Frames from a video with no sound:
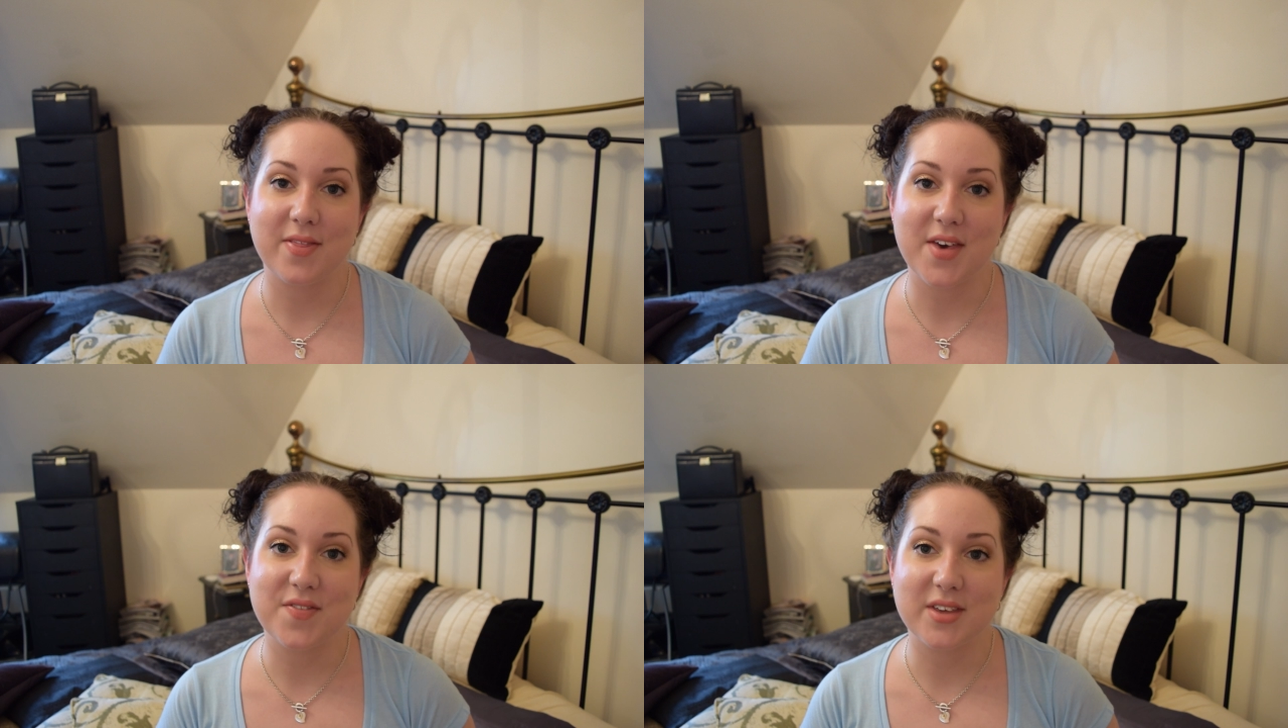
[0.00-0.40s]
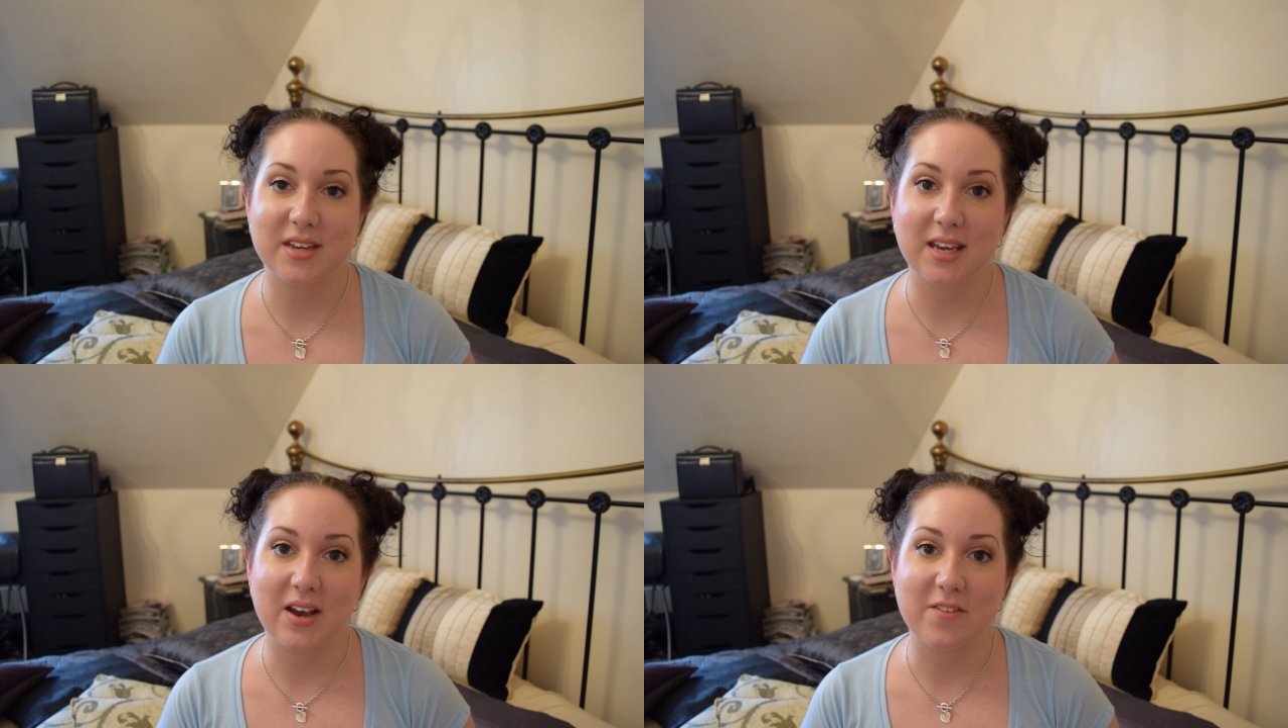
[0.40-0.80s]
And then
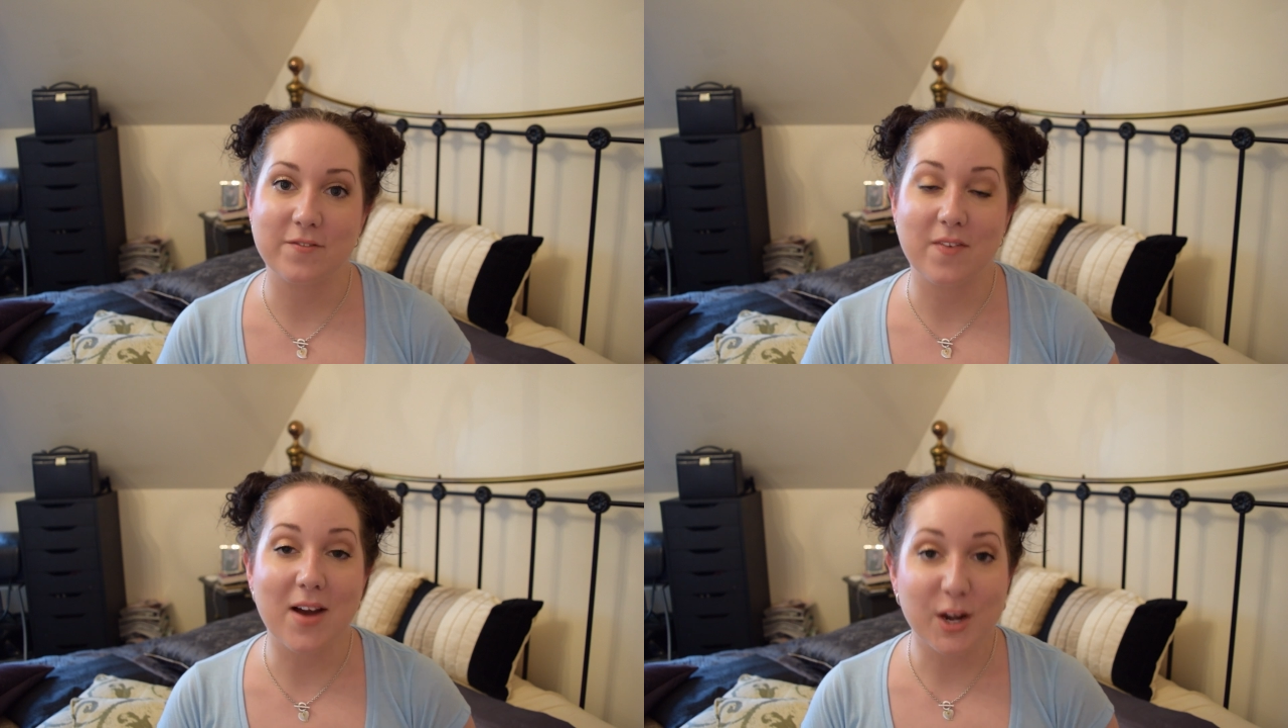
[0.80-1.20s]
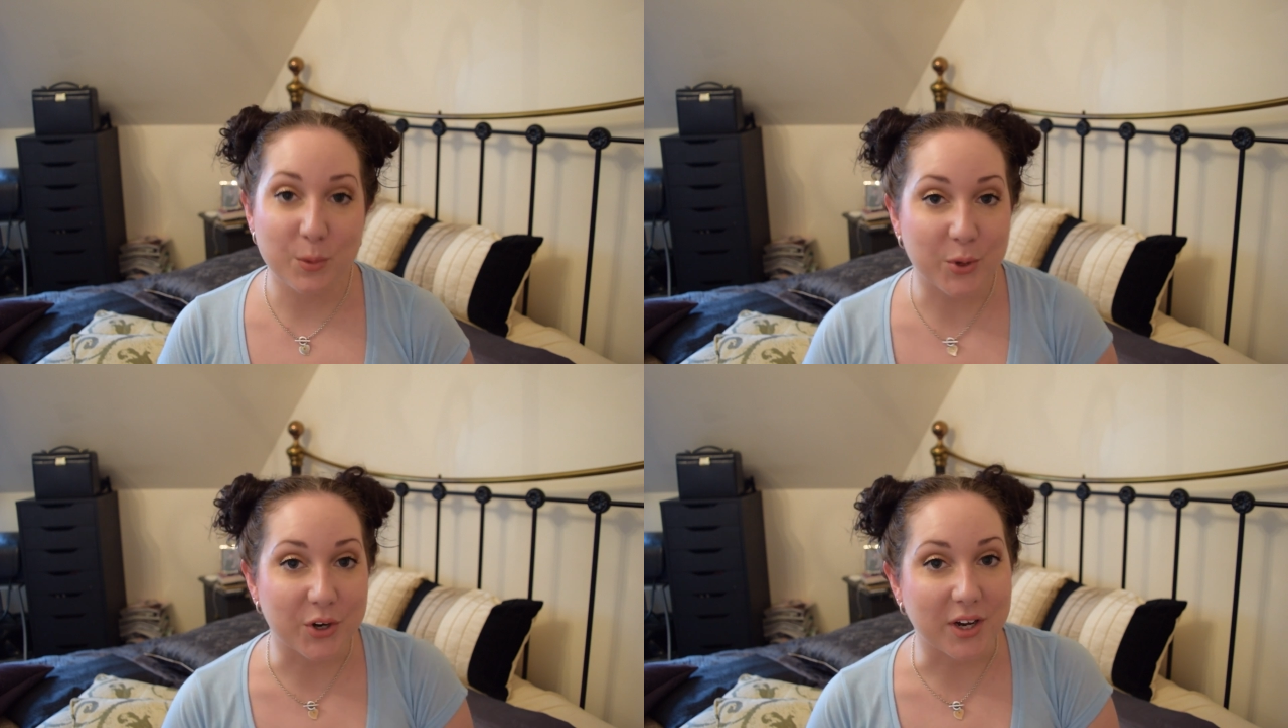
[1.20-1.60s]
the final
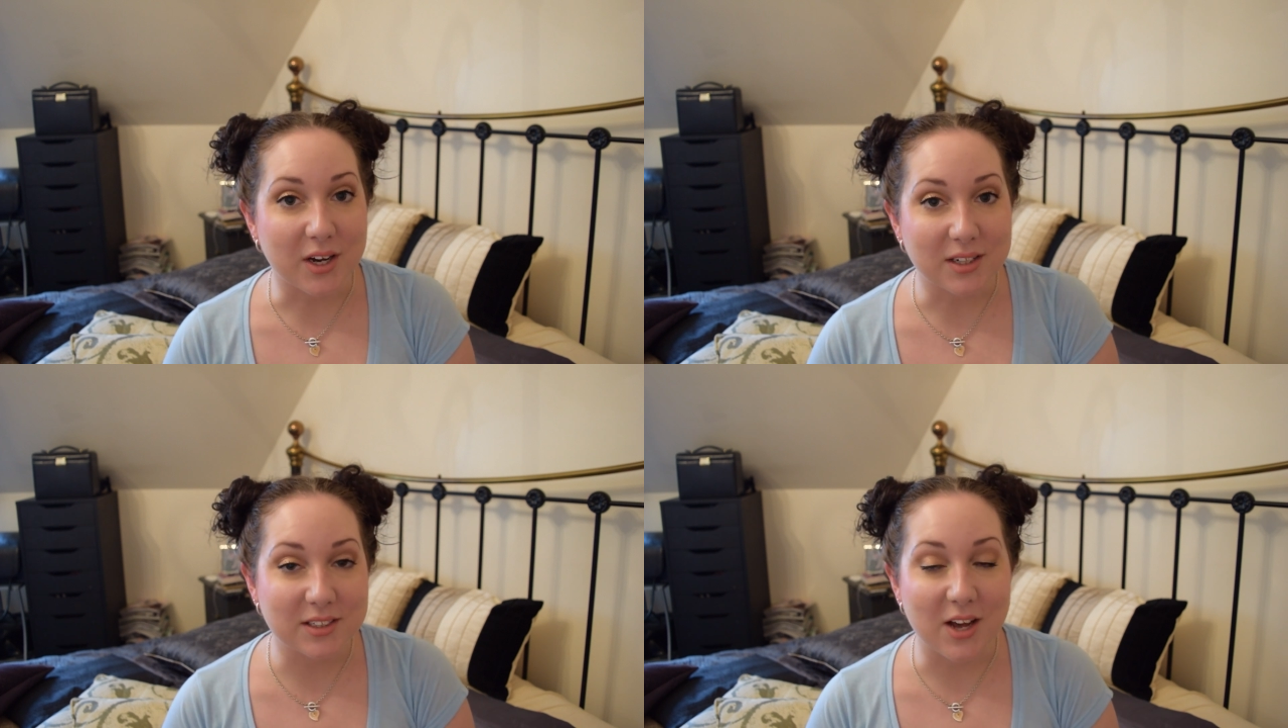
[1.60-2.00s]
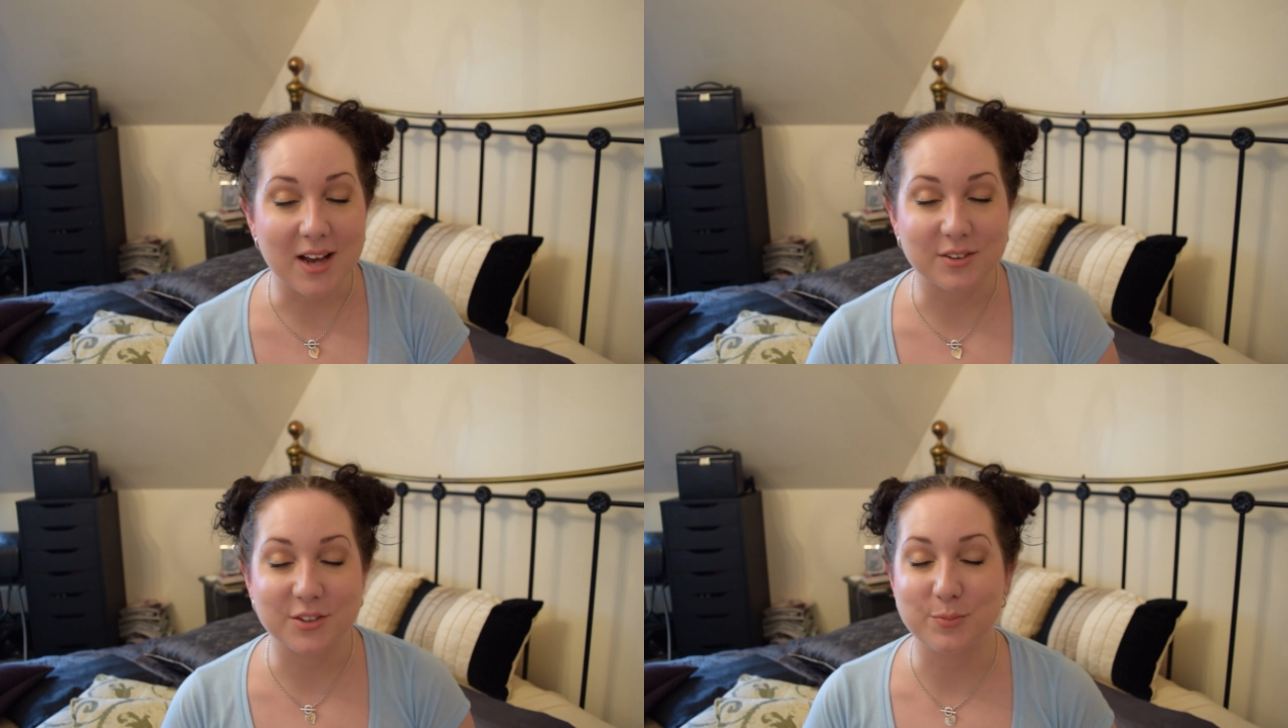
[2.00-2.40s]
product
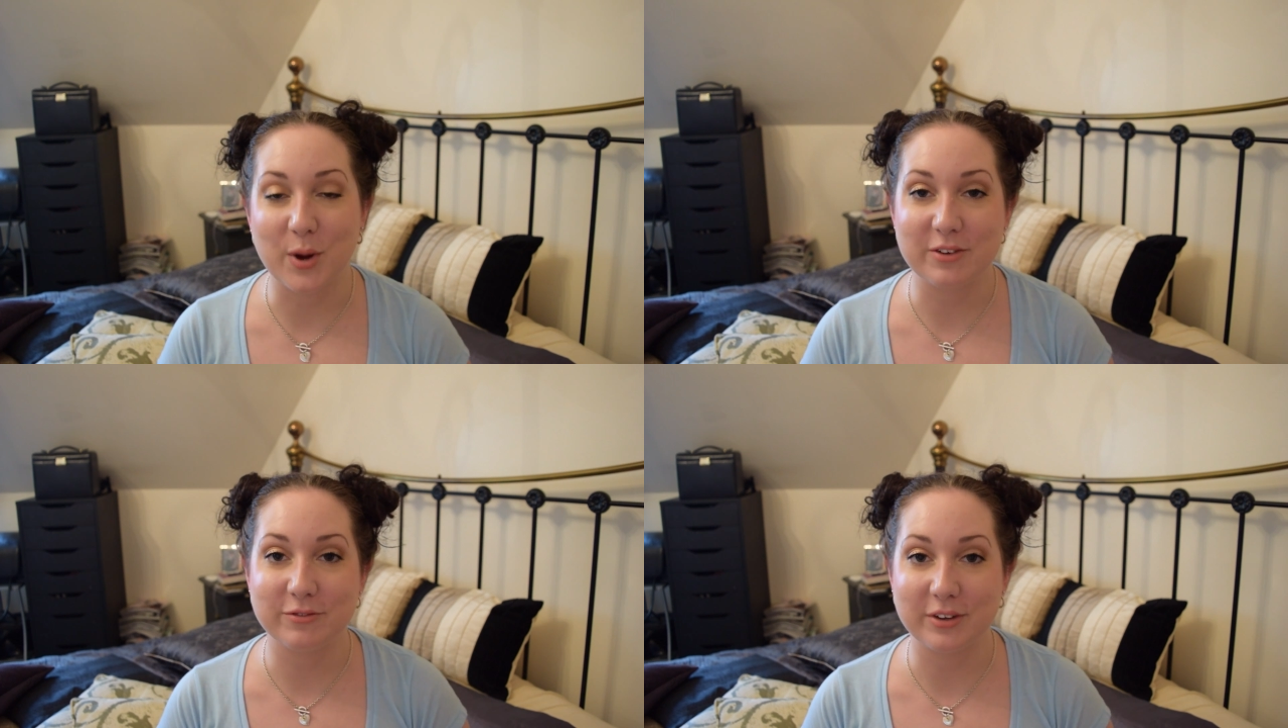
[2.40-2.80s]
out of my